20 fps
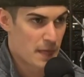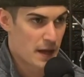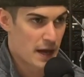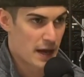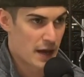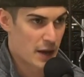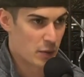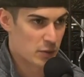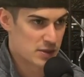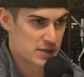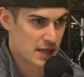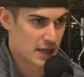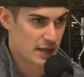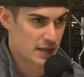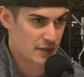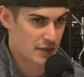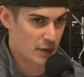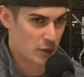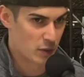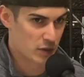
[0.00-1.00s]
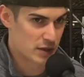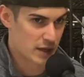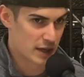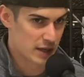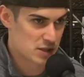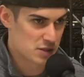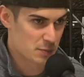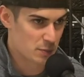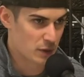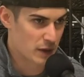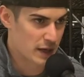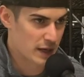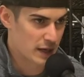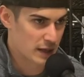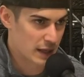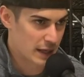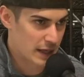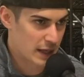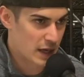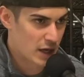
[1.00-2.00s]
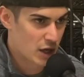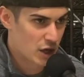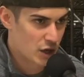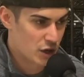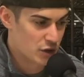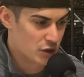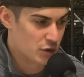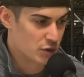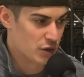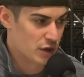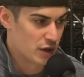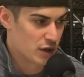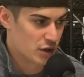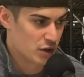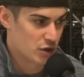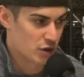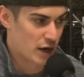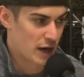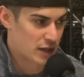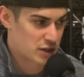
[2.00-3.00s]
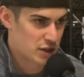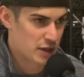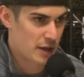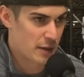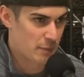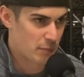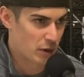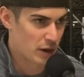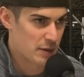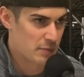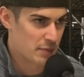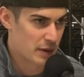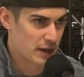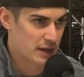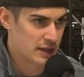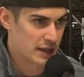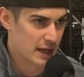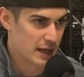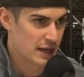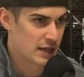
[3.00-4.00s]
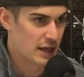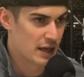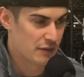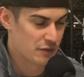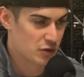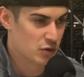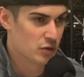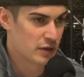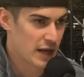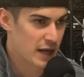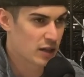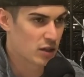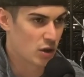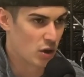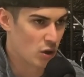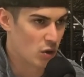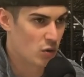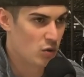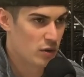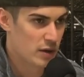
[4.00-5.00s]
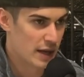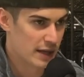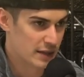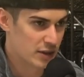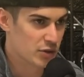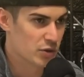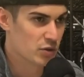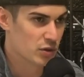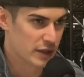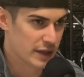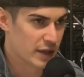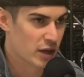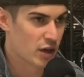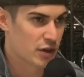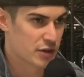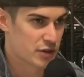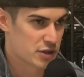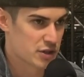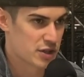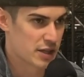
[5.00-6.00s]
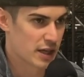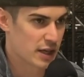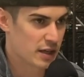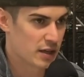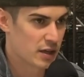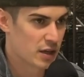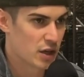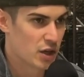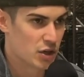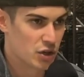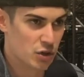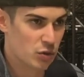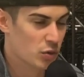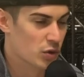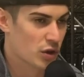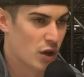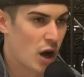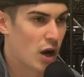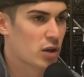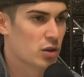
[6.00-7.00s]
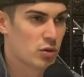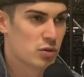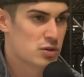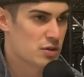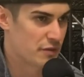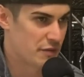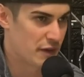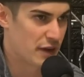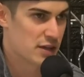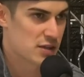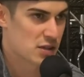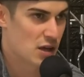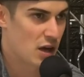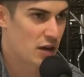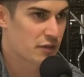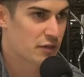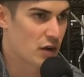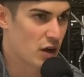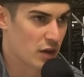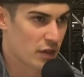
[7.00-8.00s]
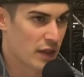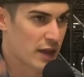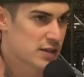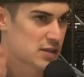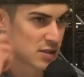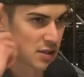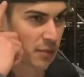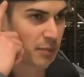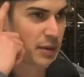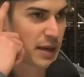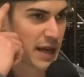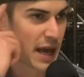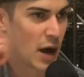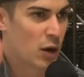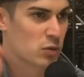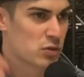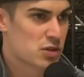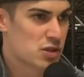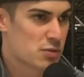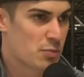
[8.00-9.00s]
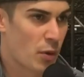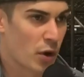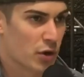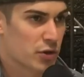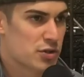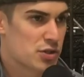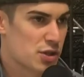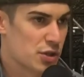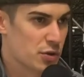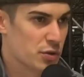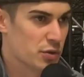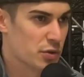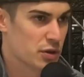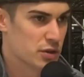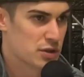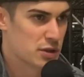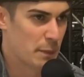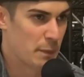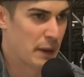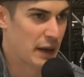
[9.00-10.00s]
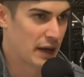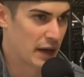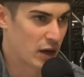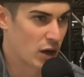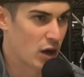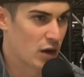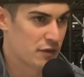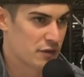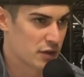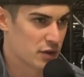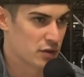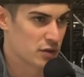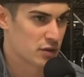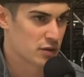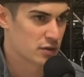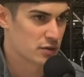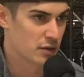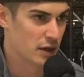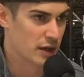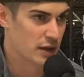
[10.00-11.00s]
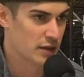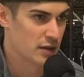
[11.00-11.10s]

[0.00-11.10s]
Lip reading: it was that they were explaining like, dude, you're actually a pretty big kid. If you get low and you lean on your stick, you will not lose a faceoff unless somebody outsmarts you to pick it off you, right?